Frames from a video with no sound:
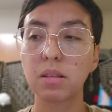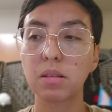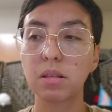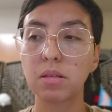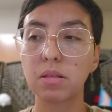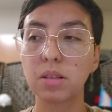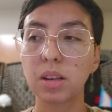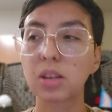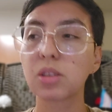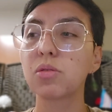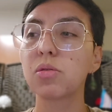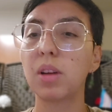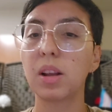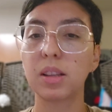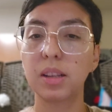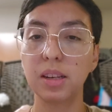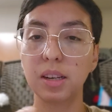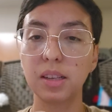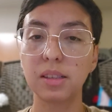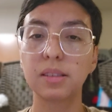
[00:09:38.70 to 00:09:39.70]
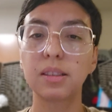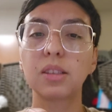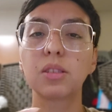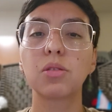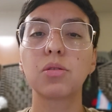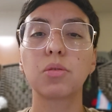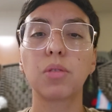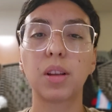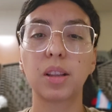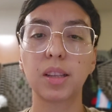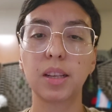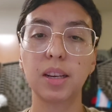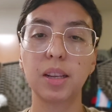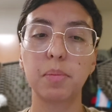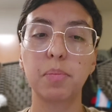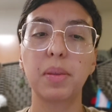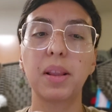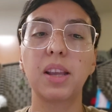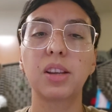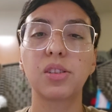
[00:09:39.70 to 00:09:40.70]
sexuality, sensuality,
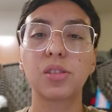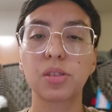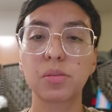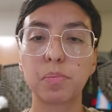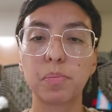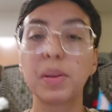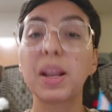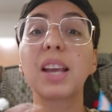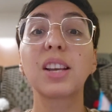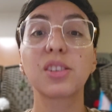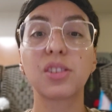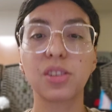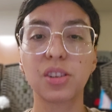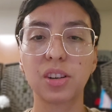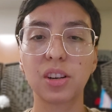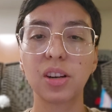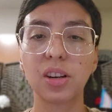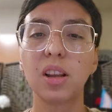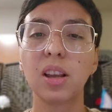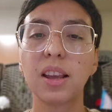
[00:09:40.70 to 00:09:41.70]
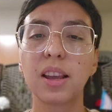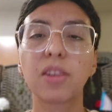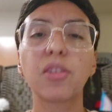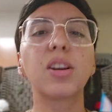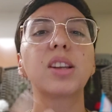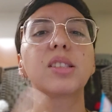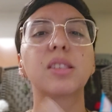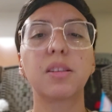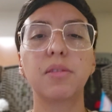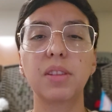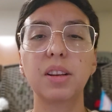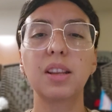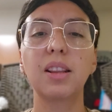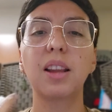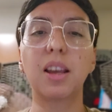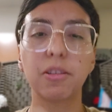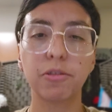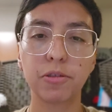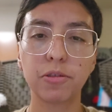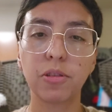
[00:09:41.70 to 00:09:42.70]
pleasure, creativity,
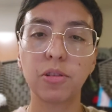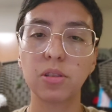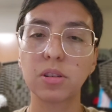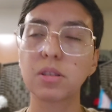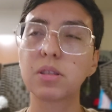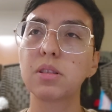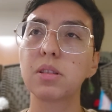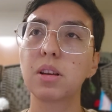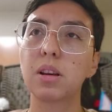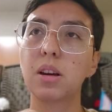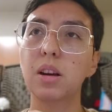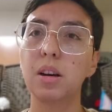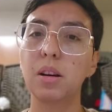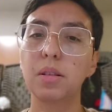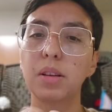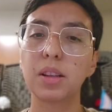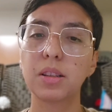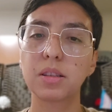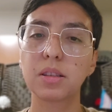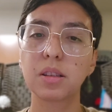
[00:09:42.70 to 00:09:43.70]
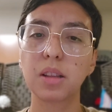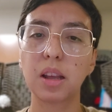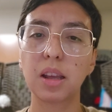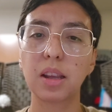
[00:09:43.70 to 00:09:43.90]
life force, it's